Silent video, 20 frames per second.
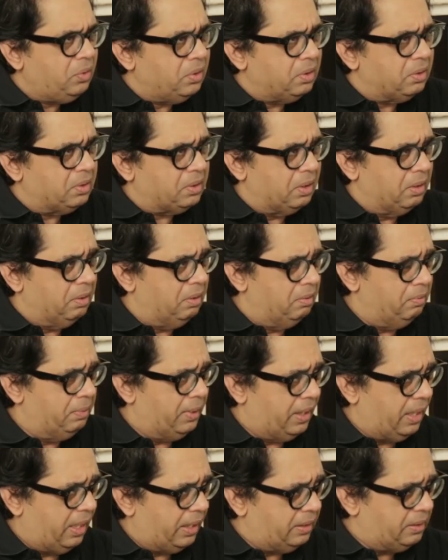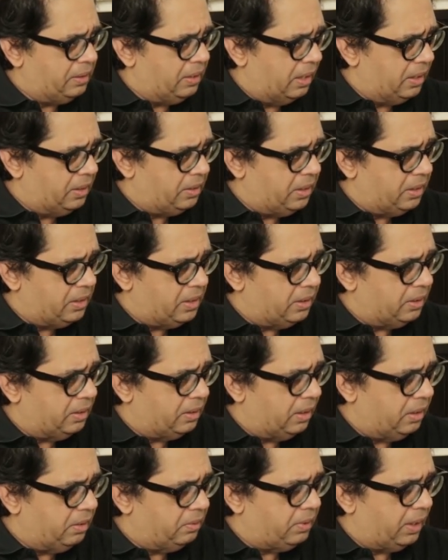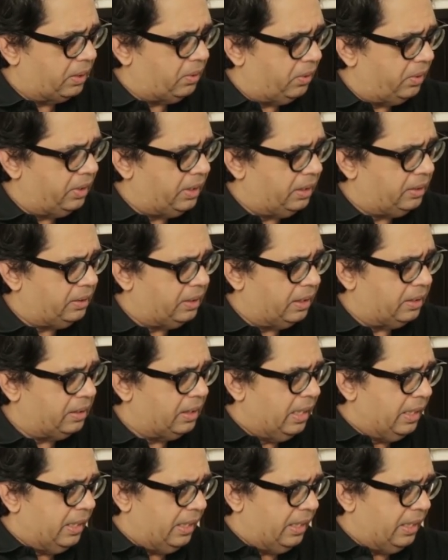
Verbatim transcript: old, when I did a recording that